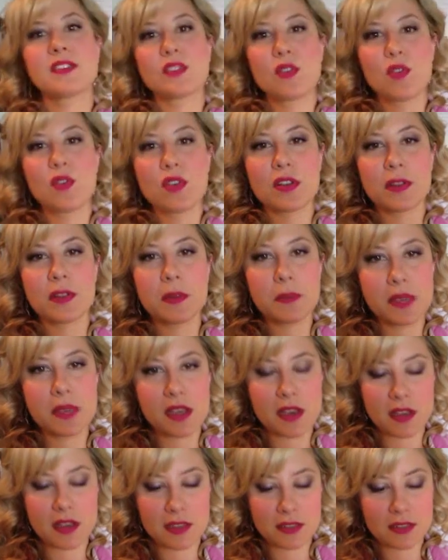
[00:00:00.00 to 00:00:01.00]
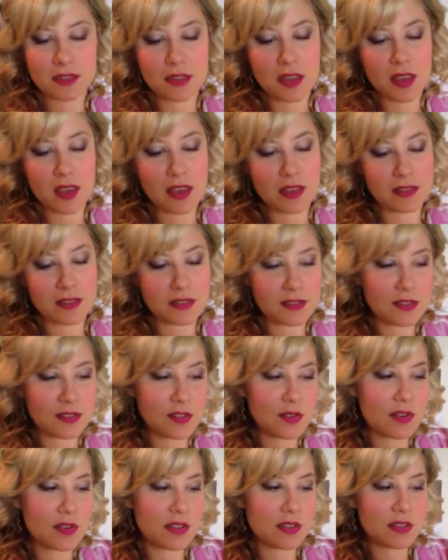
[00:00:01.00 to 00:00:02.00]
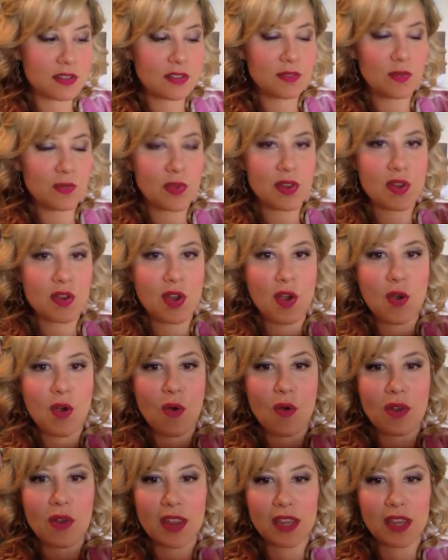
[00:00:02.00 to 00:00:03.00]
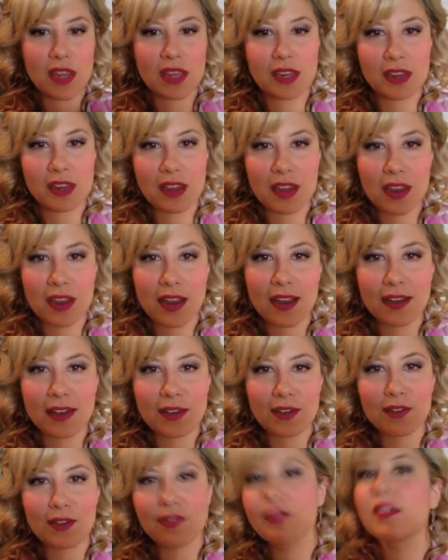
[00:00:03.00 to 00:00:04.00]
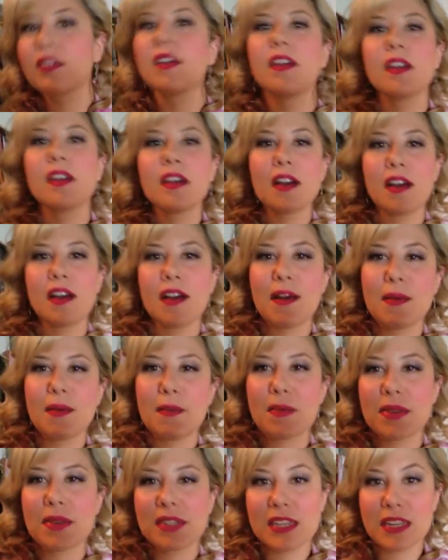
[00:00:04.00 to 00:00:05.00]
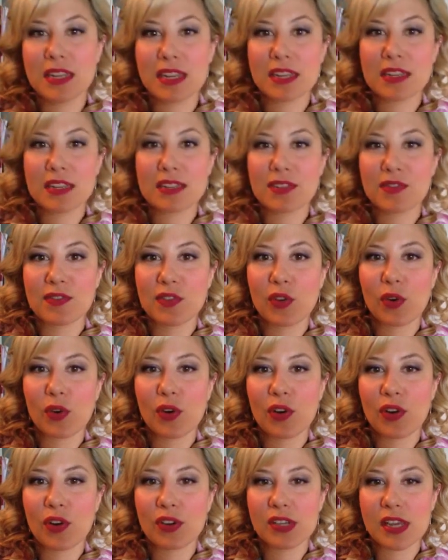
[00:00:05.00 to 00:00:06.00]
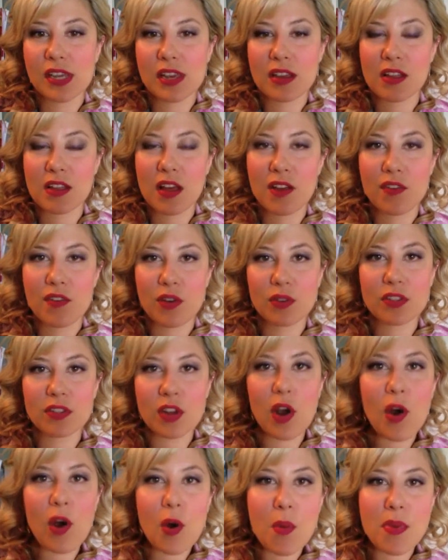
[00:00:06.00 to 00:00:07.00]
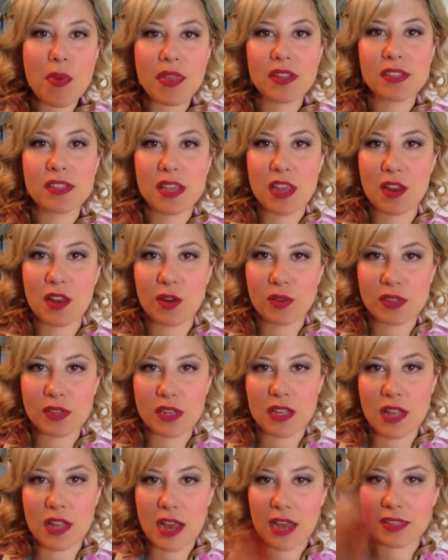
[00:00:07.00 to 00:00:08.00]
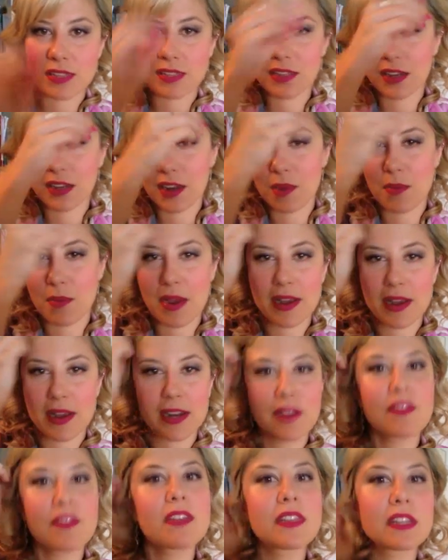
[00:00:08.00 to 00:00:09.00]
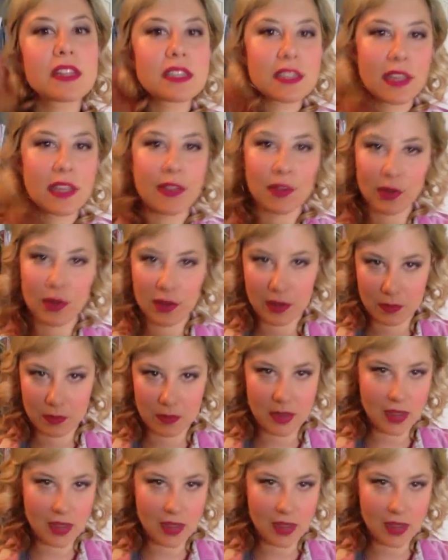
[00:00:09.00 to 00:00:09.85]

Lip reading: accordingly, because as students, we know it can get kind of tedious if you're taking a lot of notes at home and then taking notes in class and then combining everything together. It can